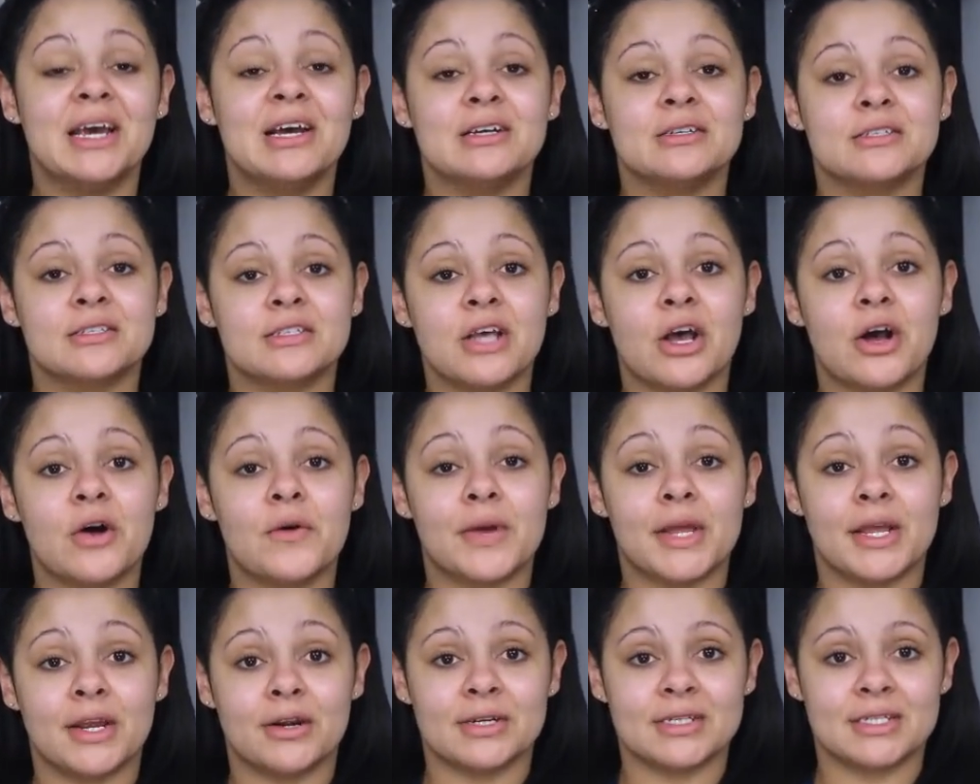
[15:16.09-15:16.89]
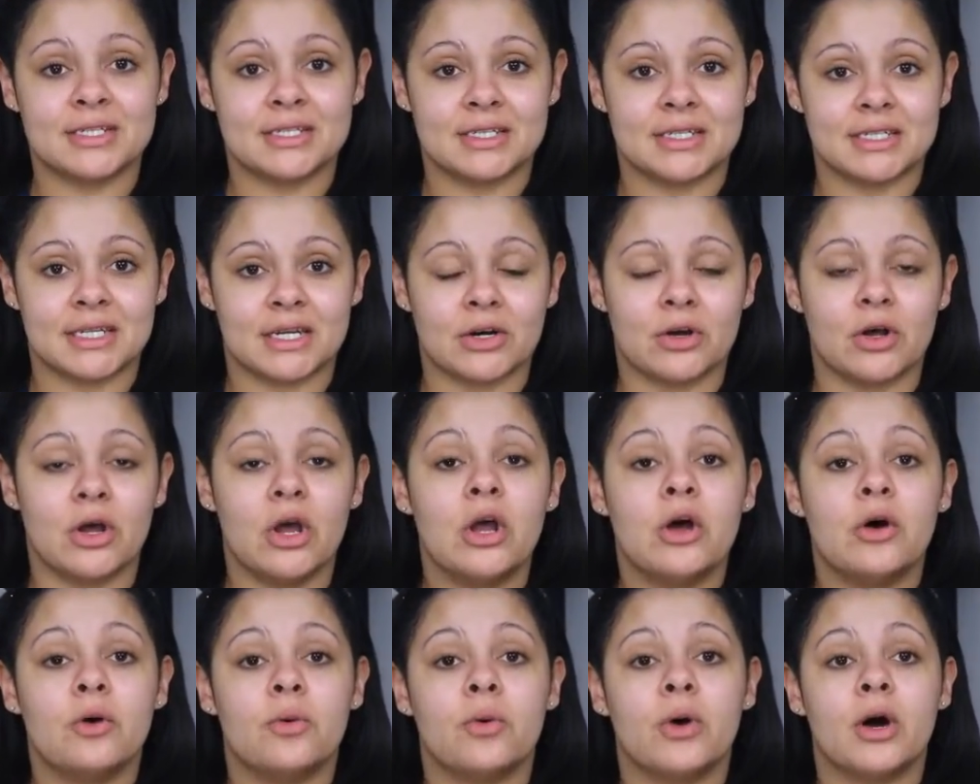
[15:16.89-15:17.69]
So here's the deal.
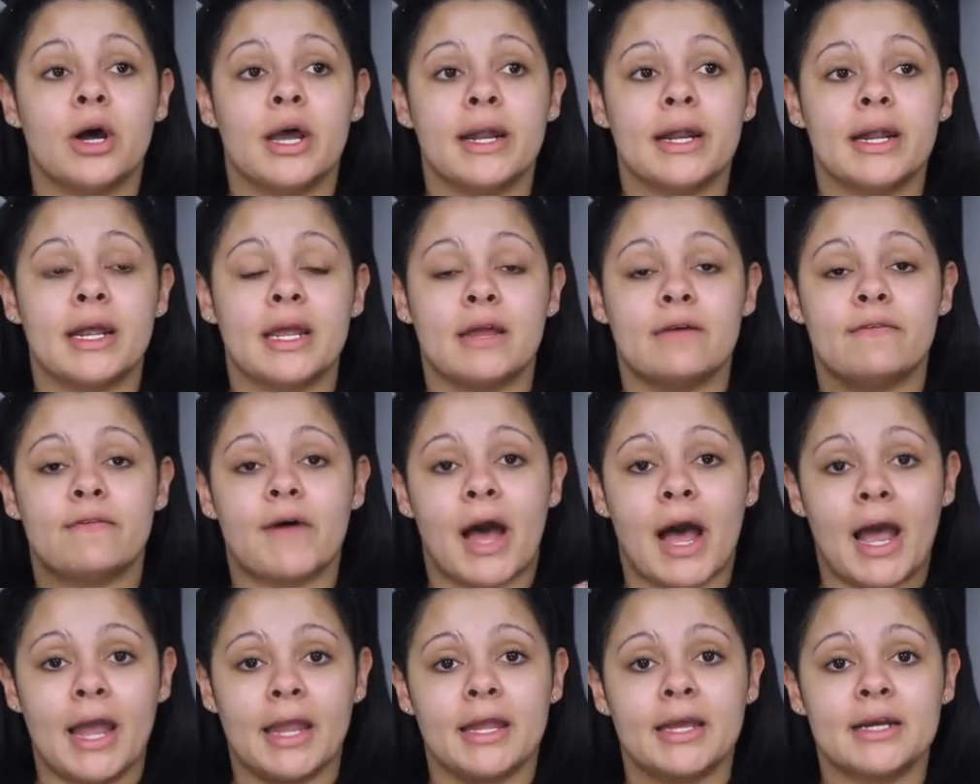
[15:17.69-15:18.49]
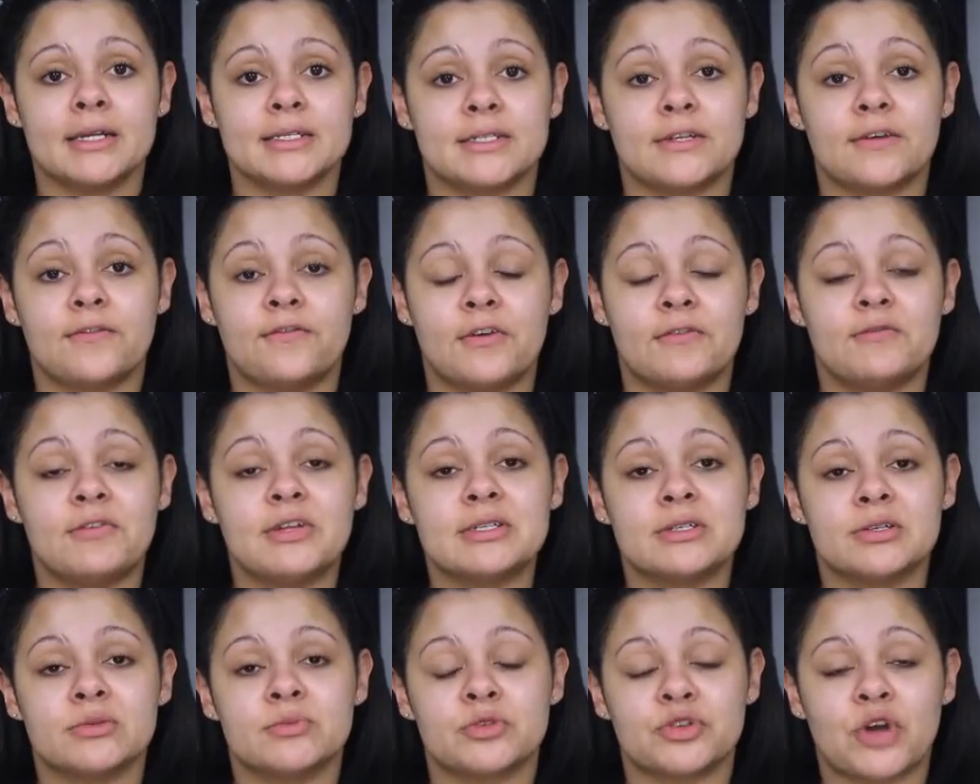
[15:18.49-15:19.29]
What if I get to fifty
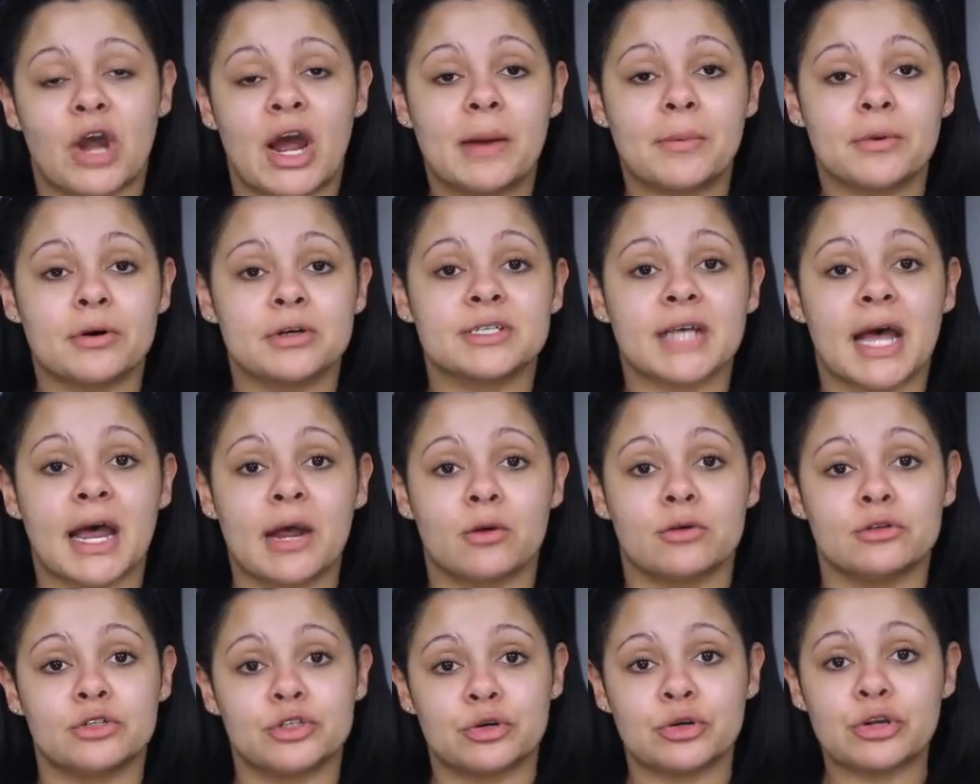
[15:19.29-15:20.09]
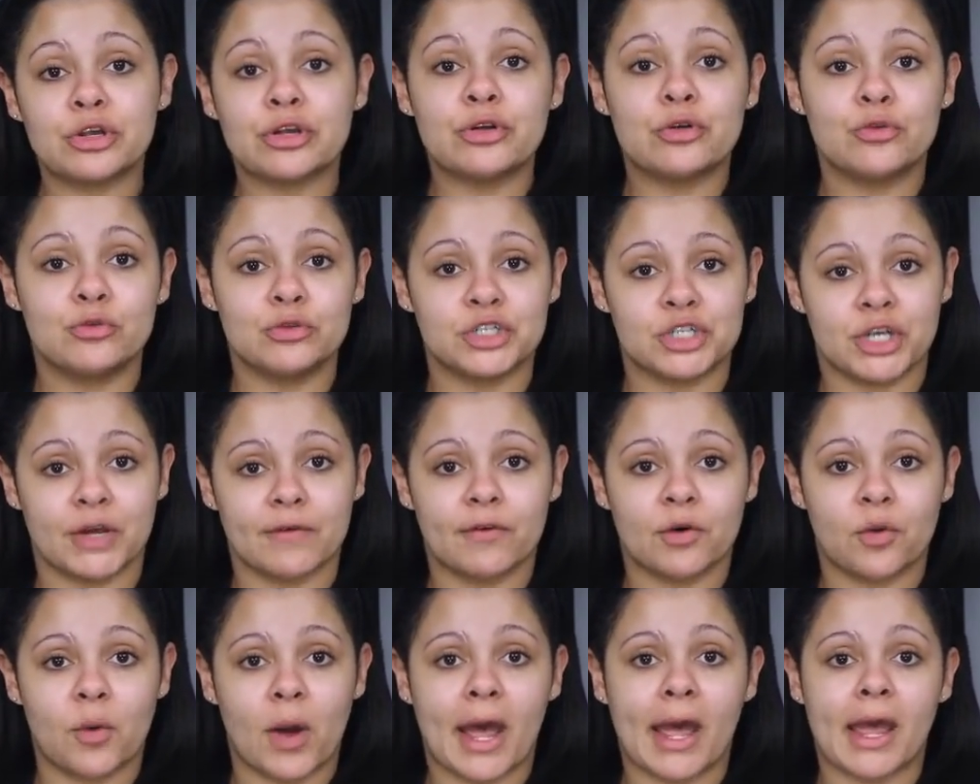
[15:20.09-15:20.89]
subscribers, I will do a huge
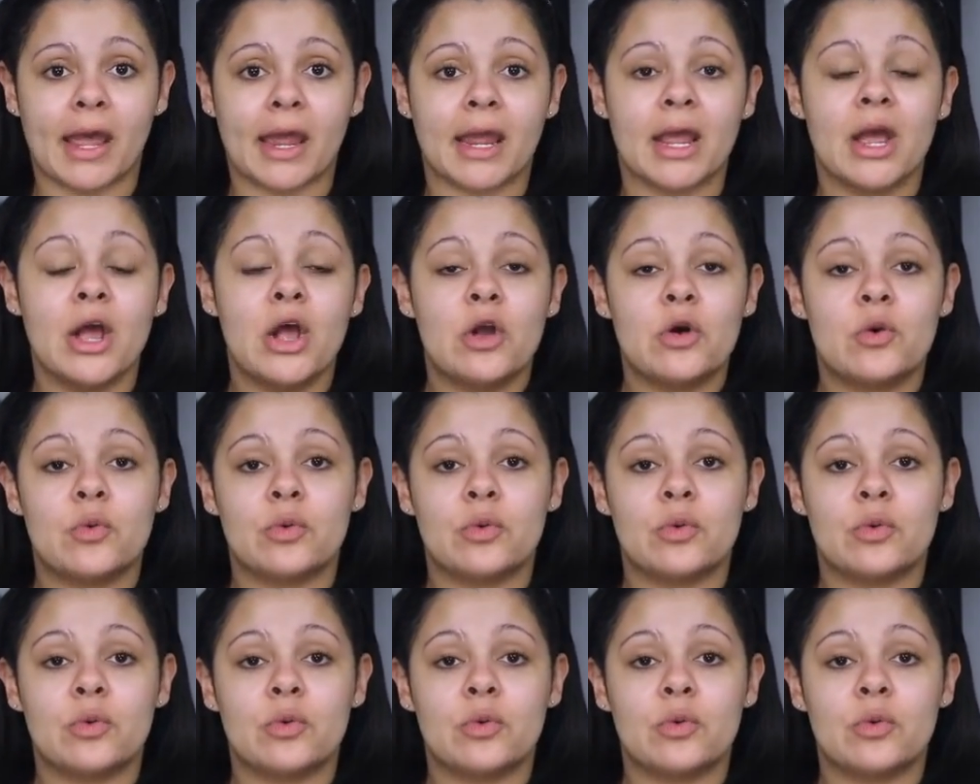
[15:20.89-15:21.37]
giveaway.